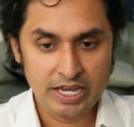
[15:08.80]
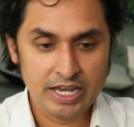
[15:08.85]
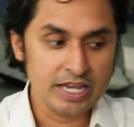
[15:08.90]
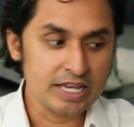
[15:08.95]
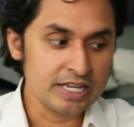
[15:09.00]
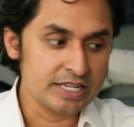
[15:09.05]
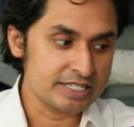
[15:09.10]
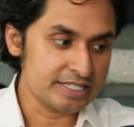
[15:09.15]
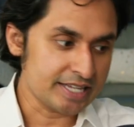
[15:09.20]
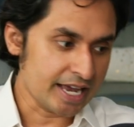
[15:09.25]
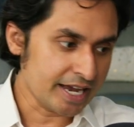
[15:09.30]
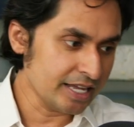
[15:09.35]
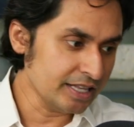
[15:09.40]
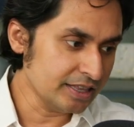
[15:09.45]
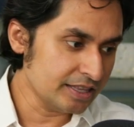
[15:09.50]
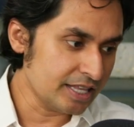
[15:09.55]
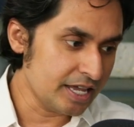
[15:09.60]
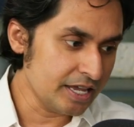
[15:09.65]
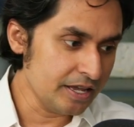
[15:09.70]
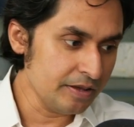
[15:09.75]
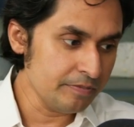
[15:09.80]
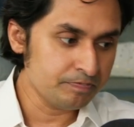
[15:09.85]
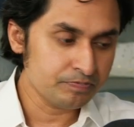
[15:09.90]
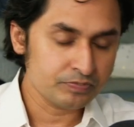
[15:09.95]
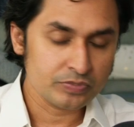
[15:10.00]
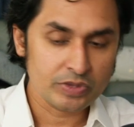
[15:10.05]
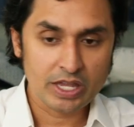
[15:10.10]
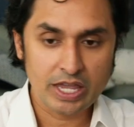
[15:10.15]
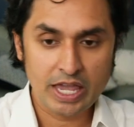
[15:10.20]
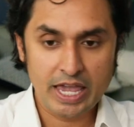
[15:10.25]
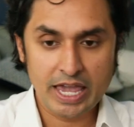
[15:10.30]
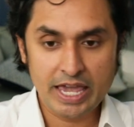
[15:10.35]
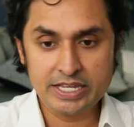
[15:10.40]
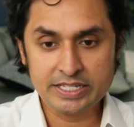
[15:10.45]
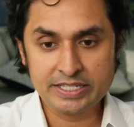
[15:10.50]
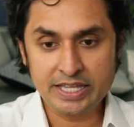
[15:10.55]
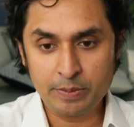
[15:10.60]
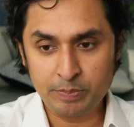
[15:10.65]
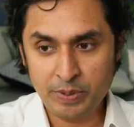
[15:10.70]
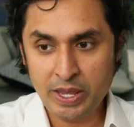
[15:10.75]
Second thing is
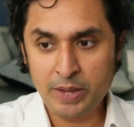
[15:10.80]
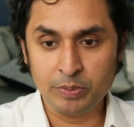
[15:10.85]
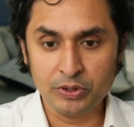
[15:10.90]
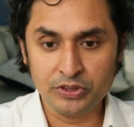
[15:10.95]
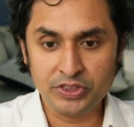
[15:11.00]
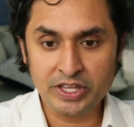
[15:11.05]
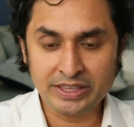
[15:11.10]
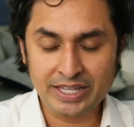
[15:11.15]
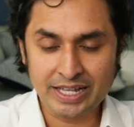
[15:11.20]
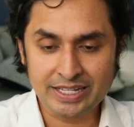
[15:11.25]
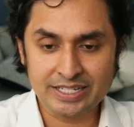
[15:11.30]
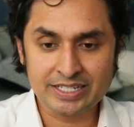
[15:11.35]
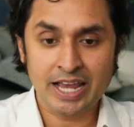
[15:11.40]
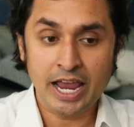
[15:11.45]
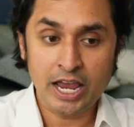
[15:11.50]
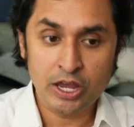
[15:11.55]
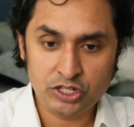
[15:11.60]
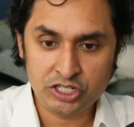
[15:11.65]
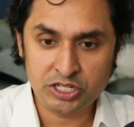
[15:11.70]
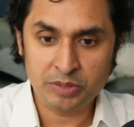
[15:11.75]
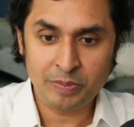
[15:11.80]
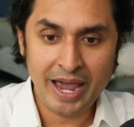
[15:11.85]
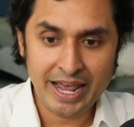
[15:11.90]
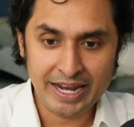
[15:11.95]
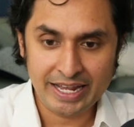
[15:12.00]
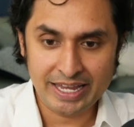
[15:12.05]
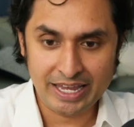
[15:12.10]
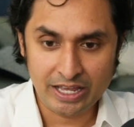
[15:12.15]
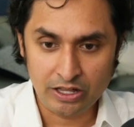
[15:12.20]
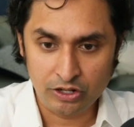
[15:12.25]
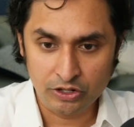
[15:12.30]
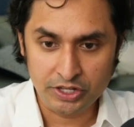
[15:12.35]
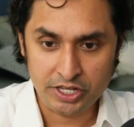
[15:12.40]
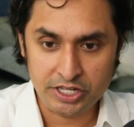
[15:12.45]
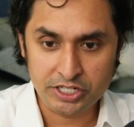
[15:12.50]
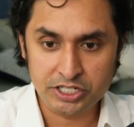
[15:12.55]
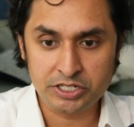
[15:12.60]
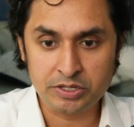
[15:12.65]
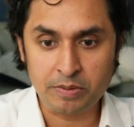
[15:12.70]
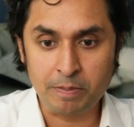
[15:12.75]
that people think that psychosomatic
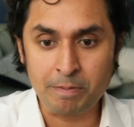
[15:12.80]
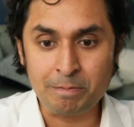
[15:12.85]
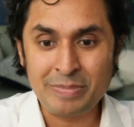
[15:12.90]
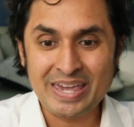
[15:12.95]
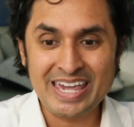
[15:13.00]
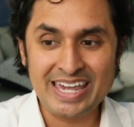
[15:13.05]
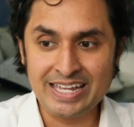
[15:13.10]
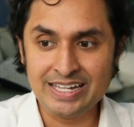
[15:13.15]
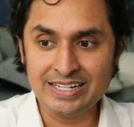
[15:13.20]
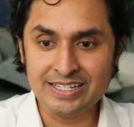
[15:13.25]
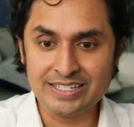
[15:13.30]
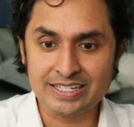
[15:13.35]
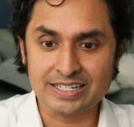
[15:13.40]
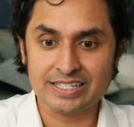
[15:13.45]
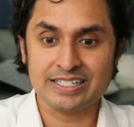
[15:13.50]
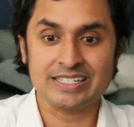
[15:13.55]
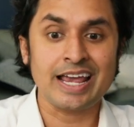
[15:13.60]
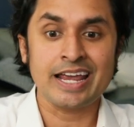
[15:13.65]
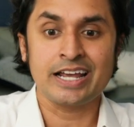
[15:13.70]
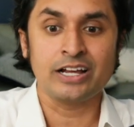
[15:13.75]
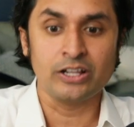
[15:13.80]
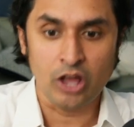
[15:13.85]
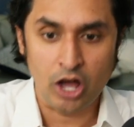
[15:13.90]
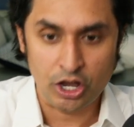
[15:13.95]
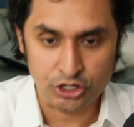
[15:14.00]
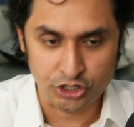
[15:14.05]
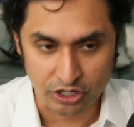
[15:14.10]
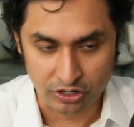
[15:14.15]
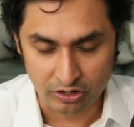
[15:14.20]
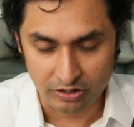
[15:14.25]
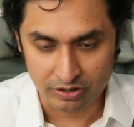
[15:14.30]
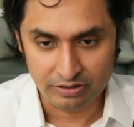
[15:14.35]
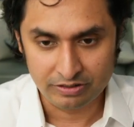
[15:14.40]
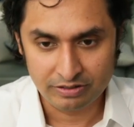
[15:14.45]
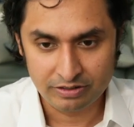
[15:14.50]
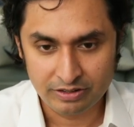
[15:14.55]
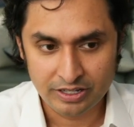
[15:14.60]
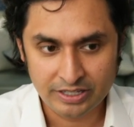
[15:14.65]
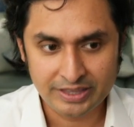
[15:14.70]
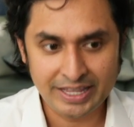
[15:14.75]
illness means psychological.
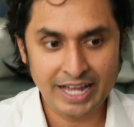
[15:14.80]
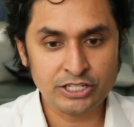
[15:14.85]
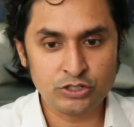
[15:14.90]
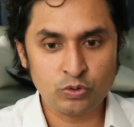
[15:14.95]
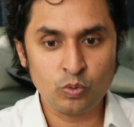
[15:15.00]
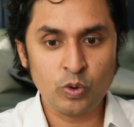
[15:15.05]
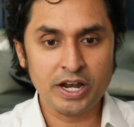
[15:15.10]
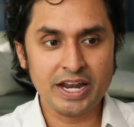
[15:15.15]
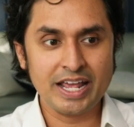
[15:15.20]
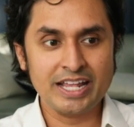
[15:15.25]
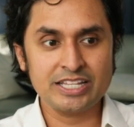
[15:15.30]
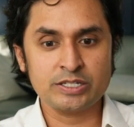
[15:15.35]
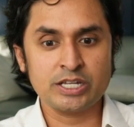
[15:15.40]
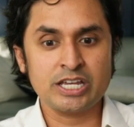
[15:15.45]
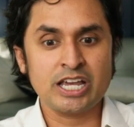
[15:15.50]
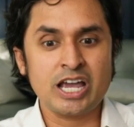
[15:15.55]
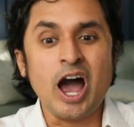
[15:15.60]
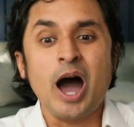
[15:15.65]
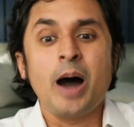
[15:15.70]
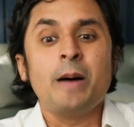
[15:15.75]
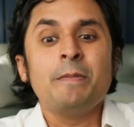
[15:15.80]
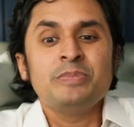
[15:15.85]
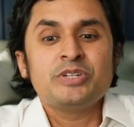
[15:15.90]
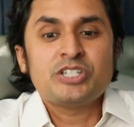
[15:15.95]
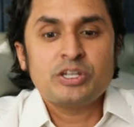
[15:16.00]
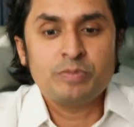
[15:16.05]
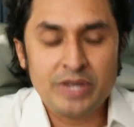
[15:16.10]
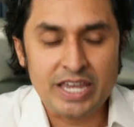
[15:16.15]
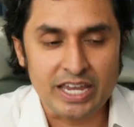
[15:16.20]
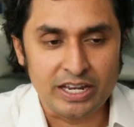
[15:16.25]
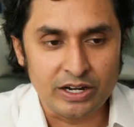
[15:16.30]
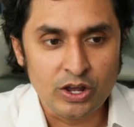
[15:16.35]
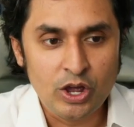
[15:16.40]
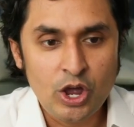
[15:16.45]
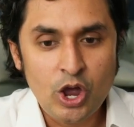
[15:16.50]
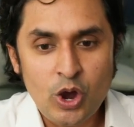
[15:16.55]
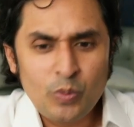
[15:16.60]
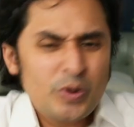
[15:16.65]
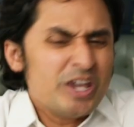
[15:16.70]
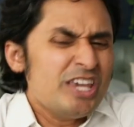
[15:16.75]
That's what it's come to mean.
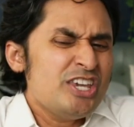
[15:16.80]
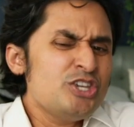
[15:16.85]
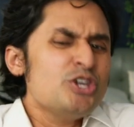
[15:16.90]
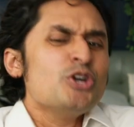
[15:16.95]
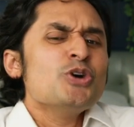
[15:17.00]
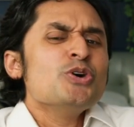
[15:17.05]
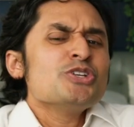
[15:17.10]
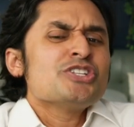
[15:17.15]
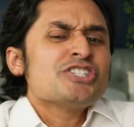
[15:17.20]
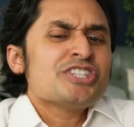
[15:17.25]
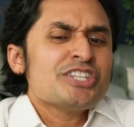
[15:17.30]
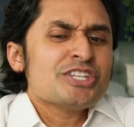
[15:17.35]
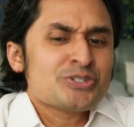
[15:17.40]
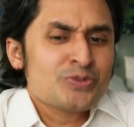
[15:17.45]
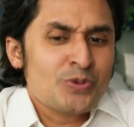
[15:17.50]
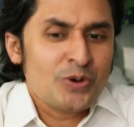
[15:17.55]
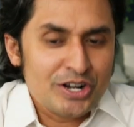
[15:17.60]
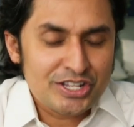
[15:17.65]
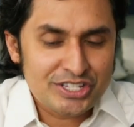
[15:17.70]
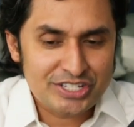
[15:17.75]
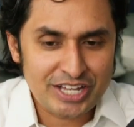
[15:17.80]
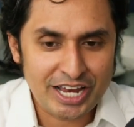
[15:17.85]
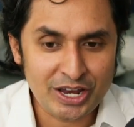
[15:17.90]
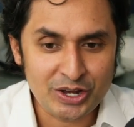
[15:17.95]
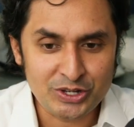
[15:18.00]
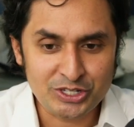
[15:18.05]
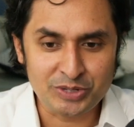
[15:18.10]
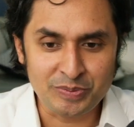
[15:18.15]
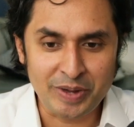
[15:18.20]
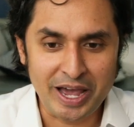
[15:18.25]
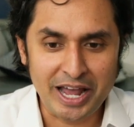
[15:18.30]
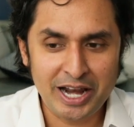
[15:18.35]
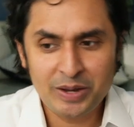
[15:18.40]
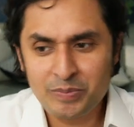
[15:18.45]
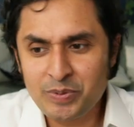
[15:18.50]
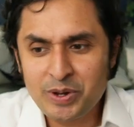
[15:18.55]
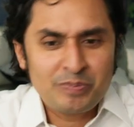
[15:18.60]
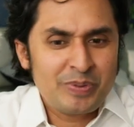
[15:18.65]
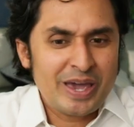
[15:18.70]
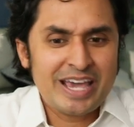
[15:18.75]
We use this word psychosomatic,
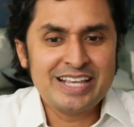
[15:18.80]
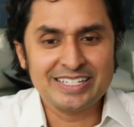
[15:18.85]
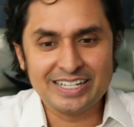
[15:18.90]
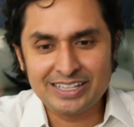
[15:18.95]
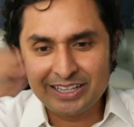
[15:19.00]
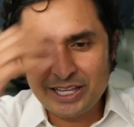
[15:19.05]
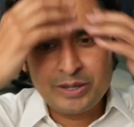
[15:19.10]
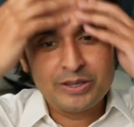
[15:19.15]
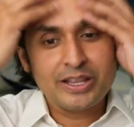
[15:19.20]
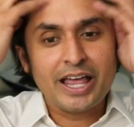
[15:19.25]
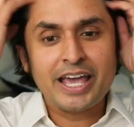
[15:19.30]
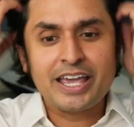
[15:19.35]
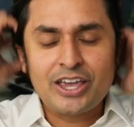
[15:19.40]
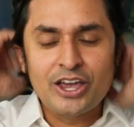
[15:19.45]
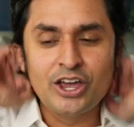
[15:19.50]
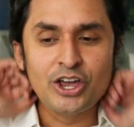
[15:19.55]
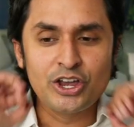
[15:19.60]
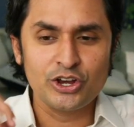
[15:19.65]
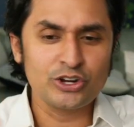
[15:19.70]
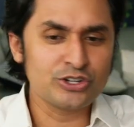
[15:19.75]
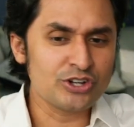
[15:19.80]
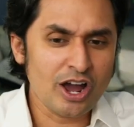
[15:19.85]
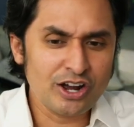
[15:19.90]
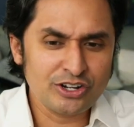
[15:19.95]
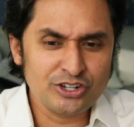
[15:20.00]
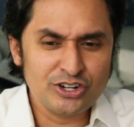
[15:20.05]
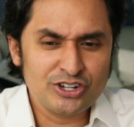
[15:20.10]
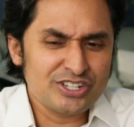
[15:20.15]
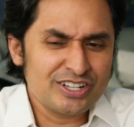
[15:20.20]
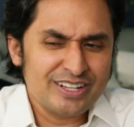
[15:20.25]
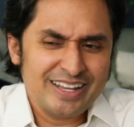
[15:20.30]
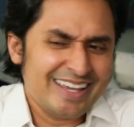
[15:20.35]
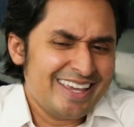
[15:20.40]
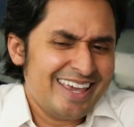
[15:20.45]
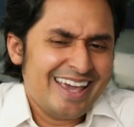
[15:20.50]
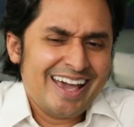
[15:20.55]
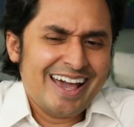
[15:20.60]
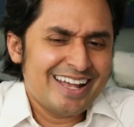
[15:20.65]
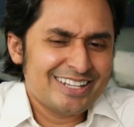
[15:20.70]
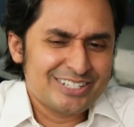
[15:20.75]
but basically like your doctors are like,
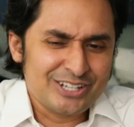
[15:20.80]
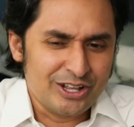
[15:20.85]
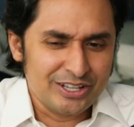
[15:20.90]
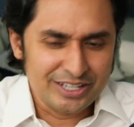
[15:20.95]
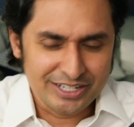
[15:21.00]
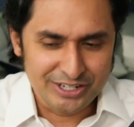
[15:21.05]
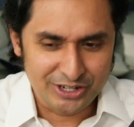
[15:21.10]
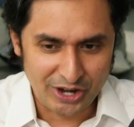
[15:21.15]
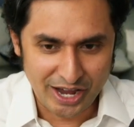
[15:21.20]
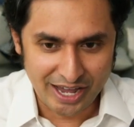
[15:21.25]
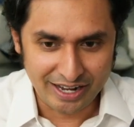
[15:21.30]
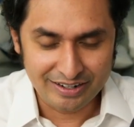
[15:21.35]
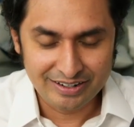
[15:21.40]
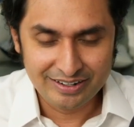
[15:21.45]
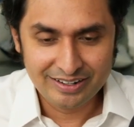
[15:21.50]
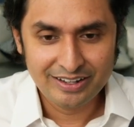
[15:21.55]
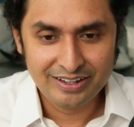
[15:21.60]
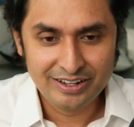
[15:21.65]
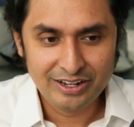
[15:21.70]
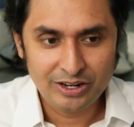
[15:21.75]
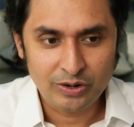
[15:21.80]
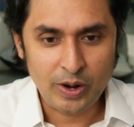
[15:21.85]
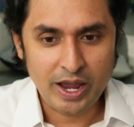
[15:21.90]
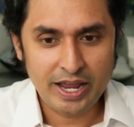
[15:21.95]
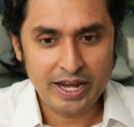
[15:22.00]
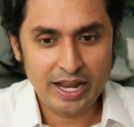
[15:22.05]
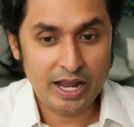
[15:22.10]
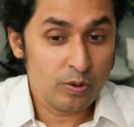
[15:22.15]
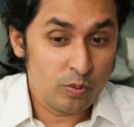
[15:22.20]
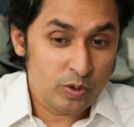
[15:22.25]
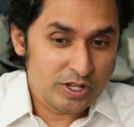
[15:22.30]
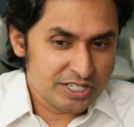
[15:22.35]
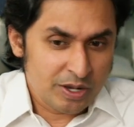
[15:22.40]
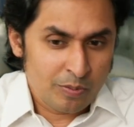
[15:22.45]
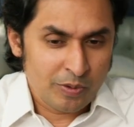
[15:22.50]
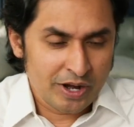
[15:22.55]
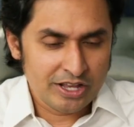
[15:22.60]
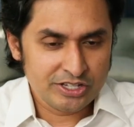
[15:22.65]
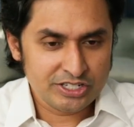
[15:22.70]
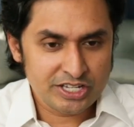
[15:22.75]
yeah, it's all in your head, right? And when
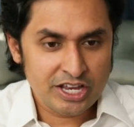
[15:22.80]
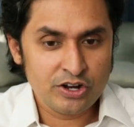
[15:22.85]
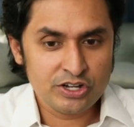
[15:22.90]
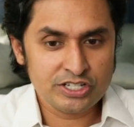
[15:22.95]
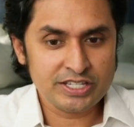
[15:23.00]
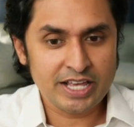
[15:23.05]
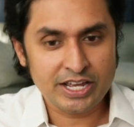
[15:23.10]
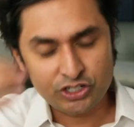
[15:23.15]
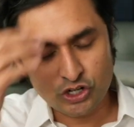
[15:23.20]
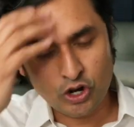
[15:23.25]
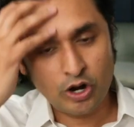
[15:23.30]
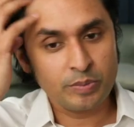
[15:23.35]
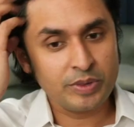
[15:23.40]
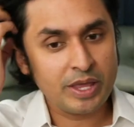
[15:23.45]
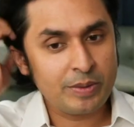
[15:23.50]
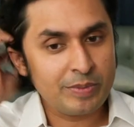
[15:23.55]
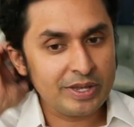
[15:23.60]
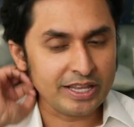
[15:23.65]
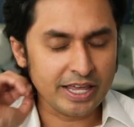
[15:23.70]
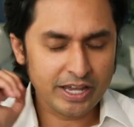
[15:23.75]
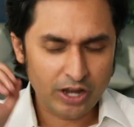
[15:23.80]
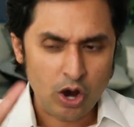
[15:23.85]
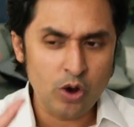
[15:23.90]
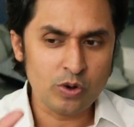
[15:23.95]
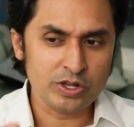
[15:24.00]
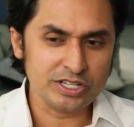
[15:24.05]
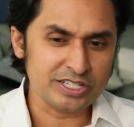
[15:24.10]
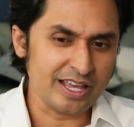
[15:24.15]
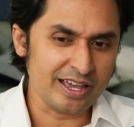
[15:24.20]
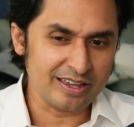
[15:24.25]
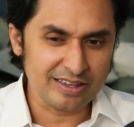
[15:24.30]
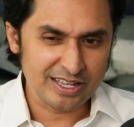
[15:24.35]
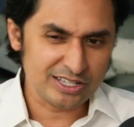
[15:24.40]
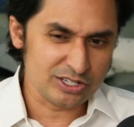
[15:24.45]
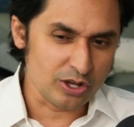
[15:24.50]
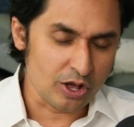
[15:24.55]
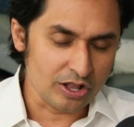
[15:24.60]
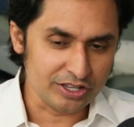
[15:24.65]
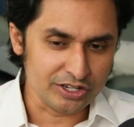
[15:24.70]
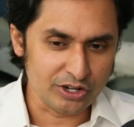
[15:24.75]
someone else hears that term, they mean like, oh, it's
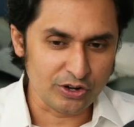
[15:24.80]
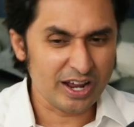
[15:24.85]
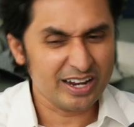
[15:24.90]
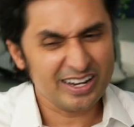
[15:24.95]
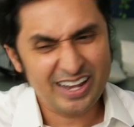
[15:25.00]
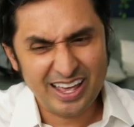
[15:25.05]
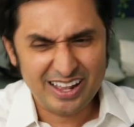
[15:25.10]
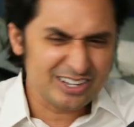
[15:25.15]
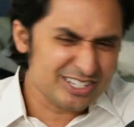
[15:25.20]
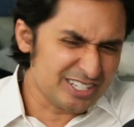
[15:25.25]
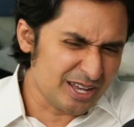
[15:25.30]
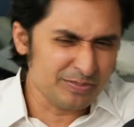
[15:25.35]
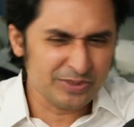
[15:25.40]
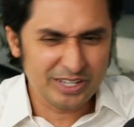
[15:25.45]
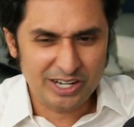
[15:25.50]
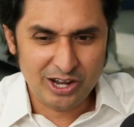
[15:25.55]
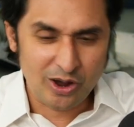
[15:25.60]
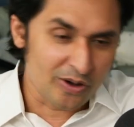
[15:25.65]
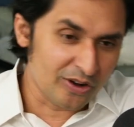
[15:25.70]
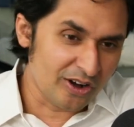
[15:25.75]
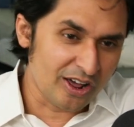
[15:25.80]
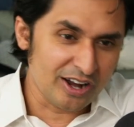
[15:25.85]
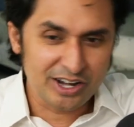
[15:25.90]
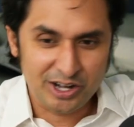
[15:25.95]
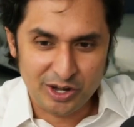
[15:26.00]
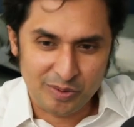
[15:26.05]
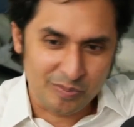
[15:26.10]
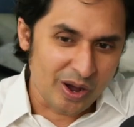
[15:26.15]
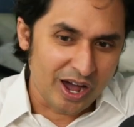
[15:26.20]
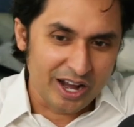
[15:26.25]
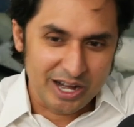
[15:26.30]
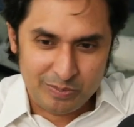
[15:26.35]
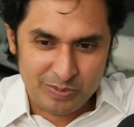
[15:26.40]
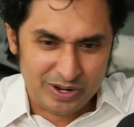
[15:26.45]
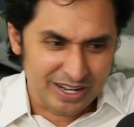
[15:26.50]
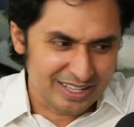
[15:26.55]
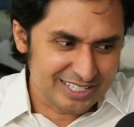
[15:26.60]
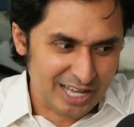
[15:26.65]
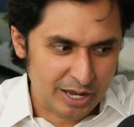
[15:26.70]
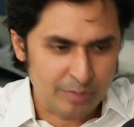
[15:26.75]
all in your head. Yeah, there's something going on in your body, but
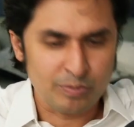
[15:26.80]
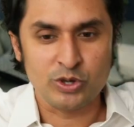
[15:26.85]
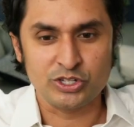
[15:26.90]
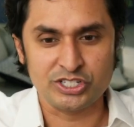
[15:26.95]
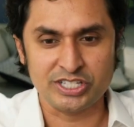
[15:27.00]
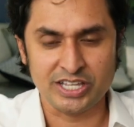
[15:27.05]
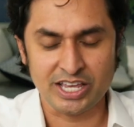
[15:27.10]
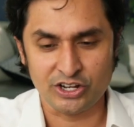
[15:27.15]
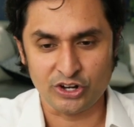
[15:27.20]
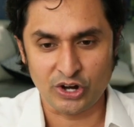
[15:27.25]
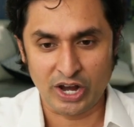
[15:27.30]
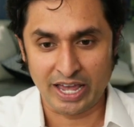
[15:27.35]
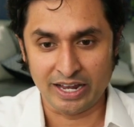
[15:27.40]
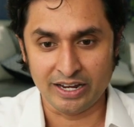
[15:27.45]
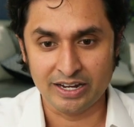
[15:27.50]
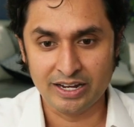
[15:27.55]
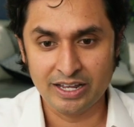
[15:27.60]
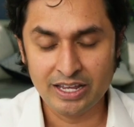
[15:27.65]
it's like mostly in your head.